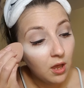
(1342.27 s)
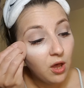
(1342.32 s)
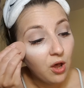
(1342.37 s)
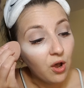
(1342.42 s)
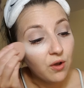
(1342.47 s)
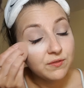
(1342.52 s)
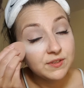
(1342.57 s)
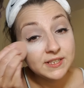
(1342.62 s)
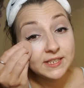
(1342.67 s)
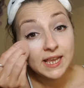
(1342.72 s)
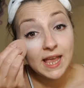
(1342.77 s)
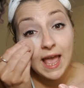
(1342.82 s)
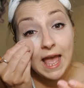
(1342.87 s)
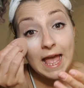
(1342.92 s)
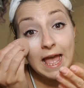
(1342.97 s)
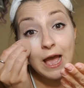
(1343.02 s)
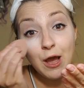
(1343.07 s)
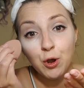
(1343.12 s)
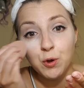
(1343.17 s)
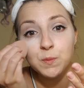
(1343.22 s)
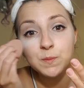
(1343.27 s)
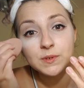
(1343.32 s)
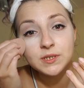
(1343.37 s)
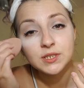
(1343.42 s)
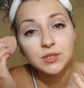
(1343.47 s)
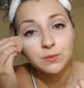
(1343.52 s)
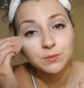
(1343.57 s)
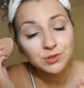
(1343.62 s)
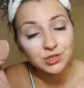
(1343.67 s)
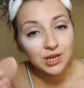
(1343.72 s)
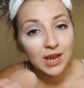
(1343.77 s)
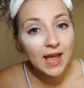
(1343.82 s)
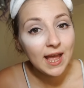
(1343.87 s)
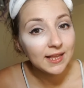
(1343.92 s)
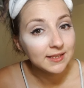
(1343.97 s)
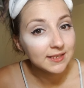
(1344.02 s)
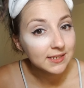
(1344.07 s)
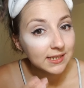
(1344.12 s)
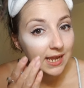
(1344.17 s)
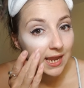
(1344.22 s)
Obviously it helps, stops your
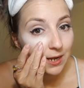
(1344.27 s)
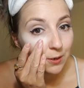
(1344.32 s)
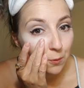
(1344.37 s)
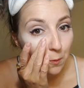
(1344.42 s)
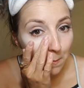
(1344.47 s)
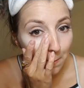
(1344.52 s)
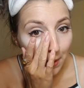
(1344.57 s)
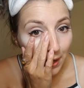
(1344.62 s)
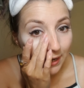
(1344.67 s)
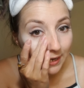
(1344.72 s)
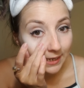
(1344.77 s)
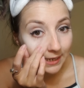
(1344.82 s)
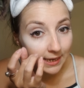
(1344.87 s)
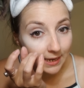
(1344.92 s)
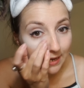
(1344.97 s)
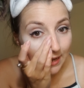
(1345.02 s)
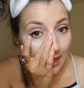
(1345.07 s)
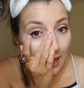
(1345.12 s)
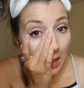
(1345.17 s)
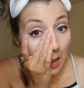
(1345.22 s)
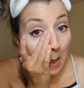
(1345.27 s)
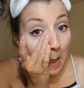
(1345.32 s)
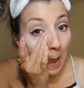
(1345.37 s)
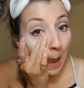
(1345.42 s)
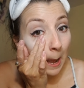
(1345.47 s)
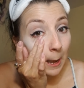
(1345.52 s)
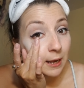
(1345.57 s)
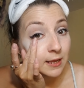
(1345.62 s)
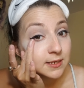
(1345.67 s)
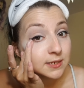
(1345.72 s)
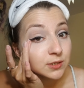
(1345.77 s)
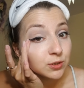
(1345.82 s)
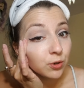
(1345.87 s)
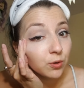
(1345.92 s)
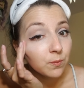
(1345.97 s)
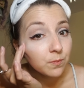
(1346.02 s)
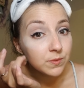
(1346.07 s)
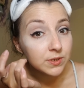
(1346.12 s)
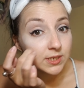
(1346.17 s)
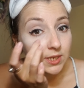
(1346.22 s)
hands getting all mucky, and it
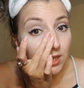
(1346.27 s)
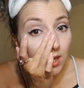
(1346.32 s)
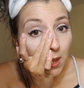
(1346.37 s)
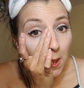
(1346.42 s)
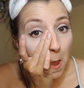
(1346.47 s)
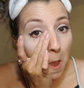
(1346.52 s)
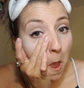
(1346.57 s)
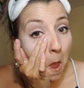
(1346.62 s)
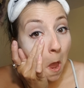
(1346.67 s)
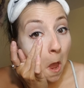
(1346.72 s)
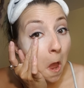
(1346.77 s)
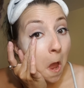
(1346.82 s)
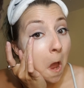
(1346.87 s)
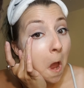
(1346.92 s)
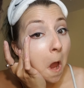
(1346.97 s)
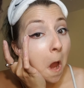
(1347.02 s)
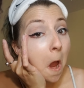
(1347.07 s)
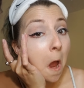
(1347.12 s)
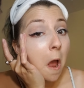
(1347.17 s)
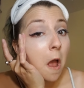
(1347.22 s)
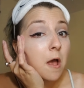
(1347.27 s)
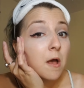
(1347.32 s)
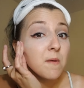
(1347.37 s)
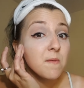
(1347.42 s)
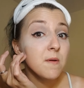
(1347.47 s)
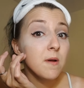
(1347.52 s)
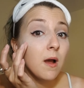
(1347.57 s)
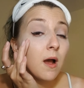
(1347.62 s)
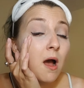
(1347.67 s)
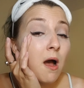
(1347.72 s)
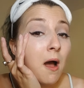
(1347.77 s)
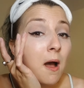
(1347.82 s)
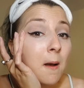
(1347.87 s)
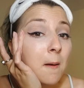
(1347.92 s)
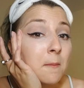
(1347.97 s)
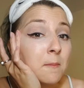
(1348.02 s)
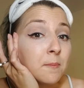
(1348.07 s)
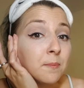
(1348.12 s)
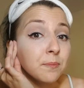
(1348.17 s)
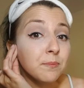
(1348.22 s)
stops the
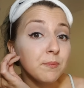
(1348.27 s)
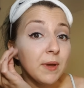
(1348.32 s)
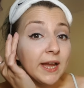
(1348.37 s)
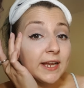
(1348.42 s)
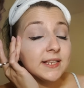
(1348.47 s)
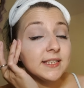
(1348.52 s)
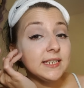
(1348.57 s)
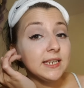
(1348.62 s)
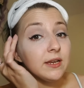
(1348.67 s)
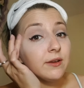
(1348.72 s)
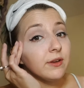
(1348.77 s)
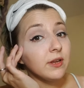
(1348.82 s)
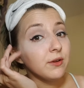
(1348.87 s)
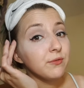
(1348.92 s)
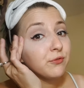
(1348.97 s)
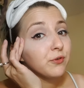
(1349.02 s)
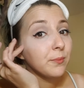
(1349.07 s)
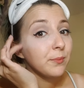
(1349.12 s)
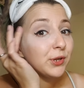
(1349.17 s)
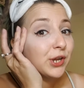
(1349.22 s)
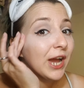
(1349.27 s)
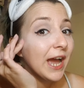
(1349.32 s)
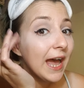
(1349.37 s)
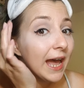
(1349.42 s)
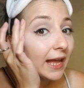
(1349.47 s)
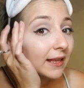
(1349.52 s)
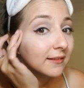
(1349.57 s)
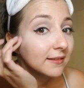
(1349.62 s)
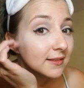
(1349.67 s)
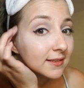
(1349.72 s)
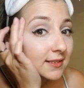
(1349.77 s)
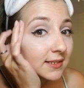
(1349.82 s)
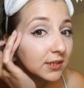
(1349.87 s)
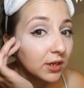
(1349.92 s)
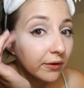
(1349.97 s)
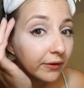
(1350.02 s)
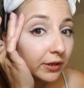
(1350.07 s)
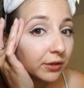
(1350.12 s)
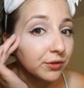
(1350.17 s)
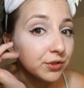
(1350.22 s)
bacteria from your hands
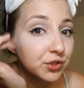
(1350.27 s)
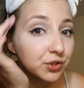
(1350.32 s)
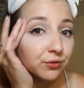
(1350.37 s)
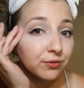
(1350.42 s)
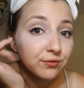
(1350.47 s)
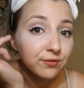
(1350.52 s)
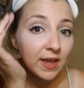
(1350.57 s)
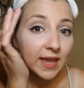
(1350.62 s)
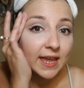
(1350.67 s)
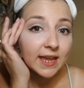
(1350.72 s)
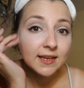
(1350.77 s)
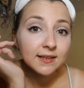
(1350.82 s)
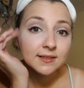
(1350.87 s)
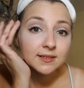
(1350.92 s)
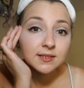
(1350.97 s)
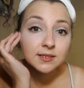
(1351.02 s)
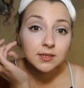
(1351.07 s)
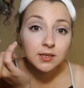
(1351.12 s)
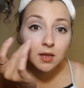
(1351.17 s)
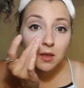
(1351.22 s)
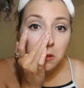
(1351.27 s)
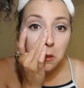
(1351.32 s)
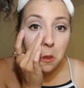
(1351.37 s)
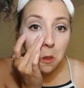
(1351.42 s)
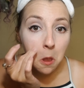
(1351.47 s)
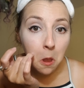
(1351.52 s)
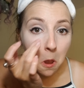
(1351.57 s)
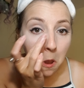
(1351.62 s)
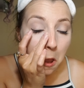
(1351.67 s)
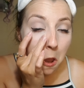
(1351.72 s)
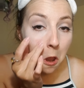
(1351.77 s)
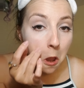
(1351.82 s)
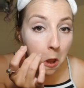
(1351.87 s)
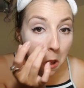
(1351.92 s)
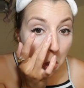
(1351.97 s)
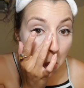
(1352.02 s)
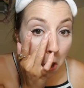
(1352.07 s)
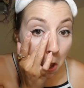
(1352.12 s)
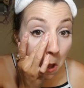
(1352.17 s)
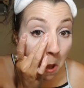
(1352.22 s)
going onto your face.
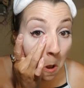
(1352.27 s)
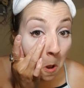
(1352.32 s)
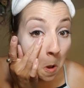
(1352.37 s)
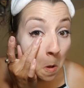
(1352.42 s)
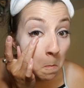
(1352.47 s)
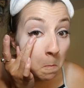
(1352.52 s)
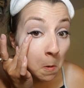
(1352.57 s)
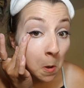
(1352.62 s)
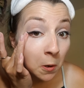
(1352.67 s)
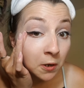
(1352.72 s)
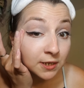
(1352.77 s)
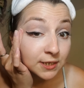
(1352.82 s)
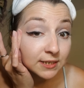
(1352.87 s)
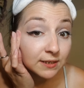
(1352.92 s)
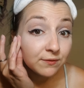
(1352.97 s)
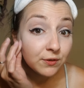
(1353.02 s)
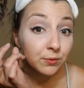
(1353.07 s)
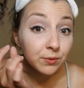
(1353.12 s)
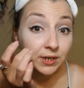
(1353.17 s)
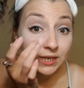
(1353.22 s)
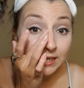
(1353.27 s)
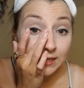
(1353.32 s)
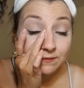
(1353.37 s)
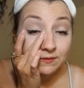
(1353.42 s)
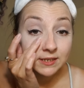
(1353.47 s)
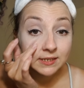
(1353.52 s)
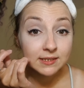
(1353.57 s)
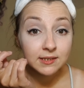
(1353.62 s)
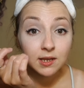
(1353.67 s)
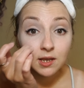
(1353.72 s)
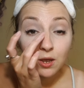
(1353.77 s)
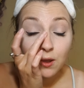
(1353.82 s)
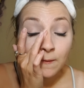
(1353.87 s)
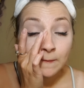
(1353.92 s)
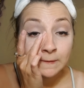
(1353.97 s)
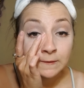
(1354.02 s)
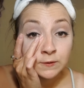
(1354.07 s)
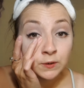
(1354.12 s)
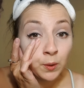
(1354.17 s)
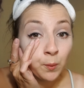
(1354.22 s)
But honestly, if you want to give this a go
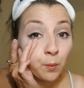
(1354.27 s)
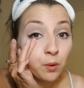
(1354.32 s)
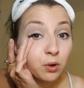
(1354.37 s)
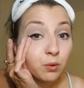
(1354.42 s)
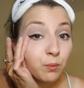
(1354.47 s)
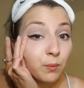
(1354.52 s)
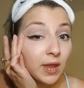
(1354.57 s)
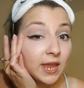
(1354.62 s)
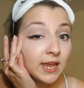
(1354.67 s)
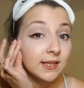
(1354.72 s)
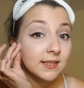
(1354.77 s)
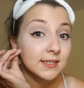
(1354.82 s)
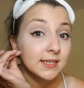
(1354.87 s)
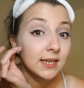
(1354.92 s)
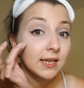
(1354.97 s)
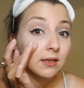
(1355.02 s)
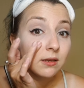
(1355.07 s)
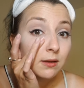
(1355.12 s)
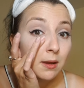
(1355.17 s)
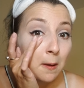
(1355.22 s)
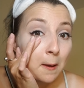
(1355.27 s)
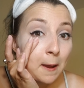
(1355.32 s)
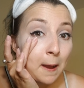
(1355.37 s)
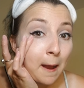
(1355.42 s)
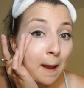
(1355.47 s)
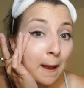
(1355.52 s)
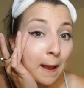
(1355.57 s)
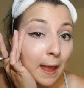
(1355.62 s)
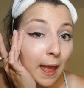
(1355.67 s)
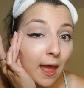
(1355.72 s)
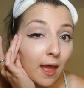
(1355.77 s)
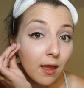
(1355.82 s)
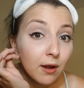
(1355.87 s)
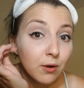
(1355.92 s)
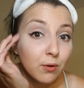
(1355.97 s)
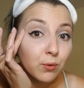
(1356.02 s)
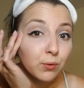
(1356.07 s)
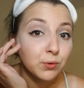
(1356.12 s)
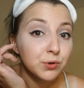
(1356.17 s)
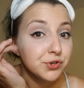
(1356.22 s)
and you don't want to wait to get an
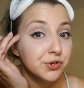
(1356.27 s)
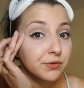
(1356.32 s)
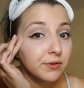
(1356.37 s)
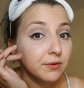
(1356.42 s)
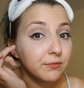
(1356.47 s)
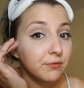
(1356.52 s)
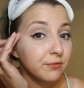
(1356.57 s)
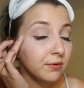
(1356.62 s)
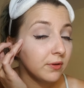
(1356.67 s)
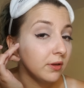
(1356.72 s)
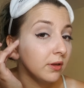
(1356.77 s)
order of